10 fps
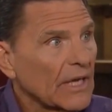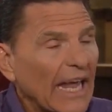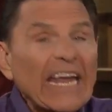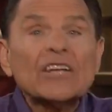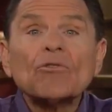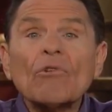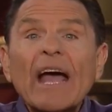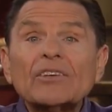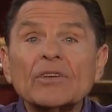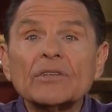He's
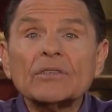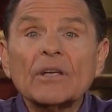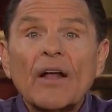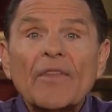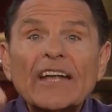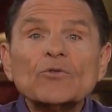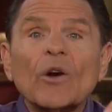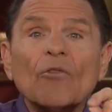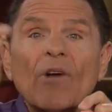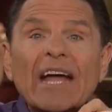righteous. That's
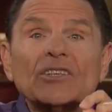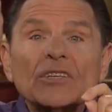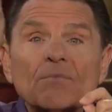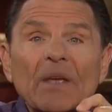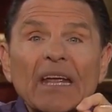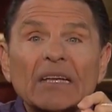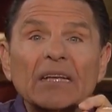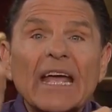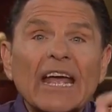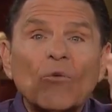what righteous means.
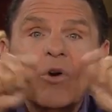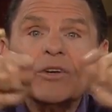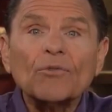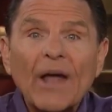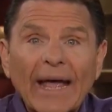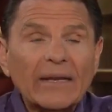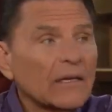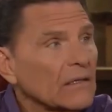It works right.